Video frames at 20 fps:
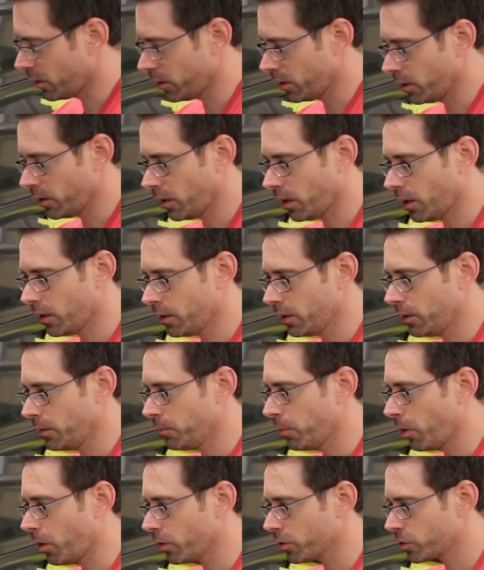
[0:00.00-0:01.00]
the
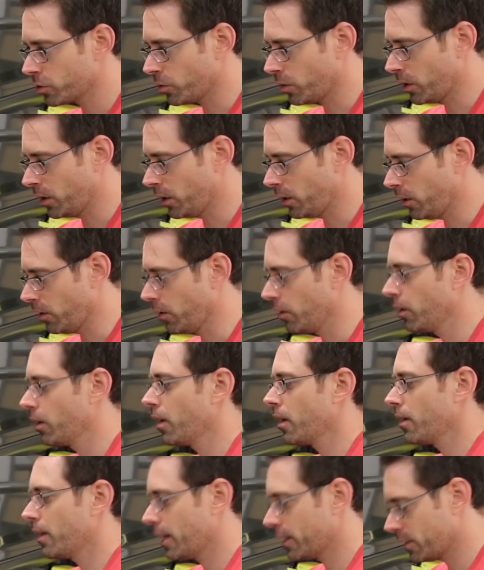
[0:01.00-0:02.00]
ball joint here,
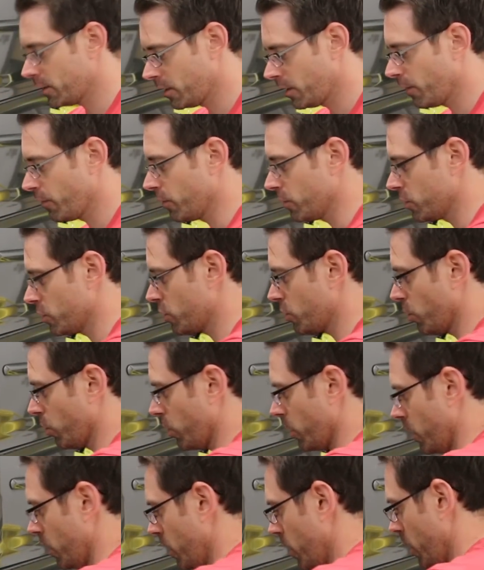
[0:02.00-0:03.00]
that's a different
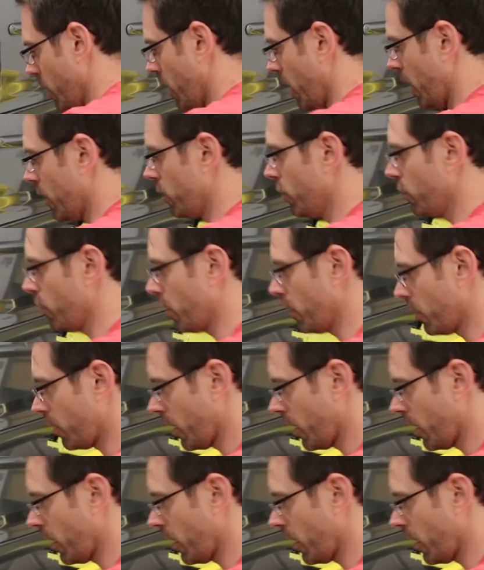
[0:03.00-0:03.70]
story, and you can